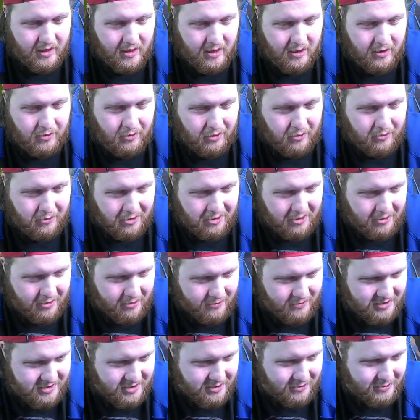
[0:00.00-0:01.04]
The only one
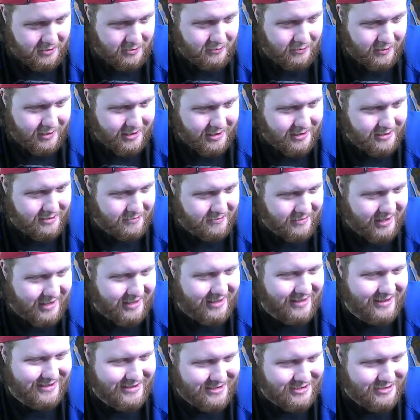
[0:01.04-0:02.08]
who's doing well at the
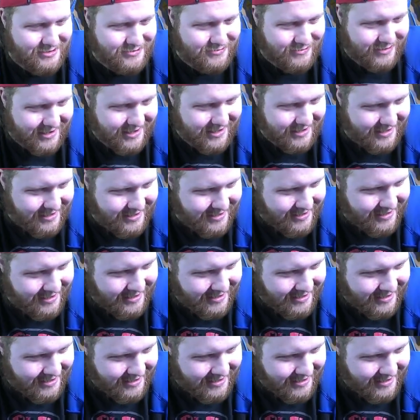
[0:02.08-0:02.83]
minute is Ricky.